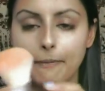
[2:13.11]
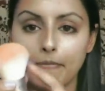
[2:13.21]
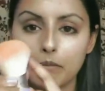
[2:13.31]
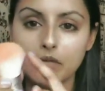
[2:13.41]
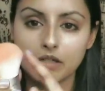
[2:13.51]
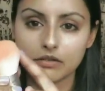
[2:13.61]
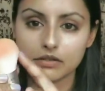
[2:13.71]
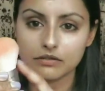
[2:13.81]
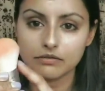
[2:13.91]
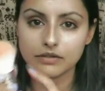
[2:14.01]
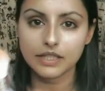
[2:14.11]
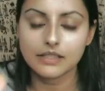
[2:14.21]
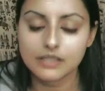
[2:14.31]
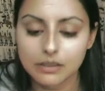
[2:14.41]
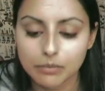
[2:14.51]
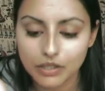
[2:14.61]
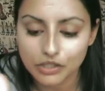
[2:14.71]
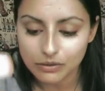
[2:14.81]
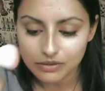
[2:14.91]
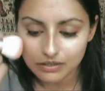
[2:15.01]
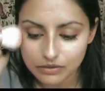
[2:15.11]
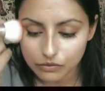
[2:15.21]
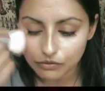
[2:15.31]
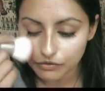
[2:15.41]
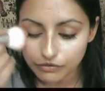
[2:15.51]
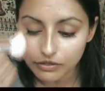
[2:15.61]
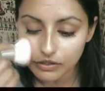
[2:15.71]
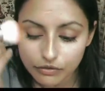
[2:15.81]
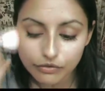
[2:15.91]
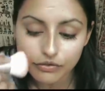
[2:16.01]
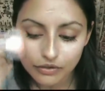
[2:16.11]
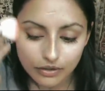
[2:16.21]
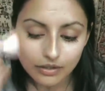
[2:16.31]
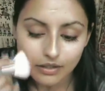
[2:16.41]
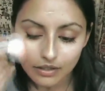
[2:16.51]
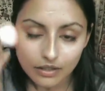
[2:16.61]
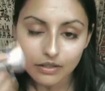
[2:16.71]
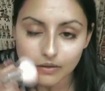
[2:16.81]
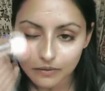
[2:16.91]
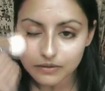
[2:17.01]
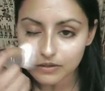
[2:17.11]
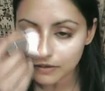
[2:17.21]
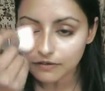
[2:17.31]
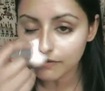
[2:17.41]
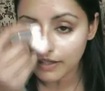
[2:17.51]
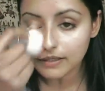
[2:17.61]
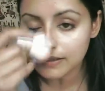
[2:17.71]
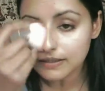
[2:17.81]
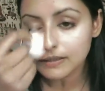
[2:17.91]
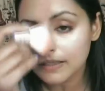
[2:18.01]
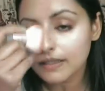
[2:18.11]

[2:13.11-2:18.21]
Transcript: mineral into the brush so it doesn't all floof onto your face.